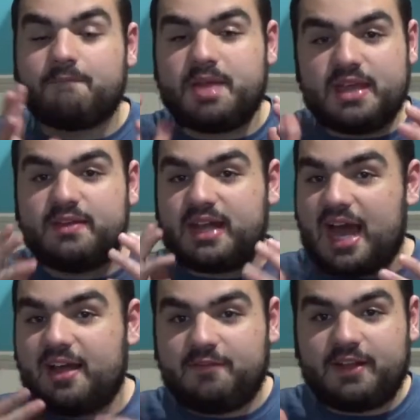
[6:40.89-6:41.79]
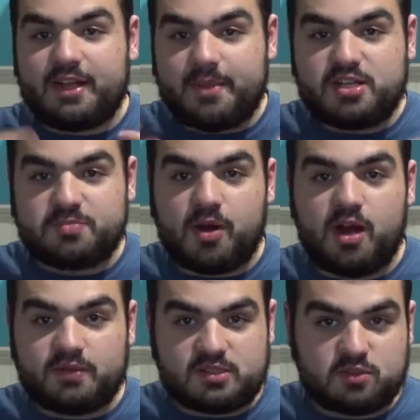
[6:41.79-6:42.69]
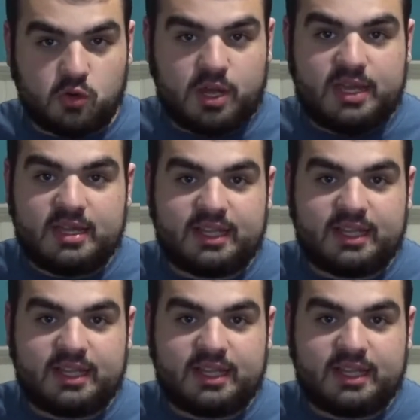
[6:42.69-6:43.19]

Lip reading: be kind of like a major part of the story.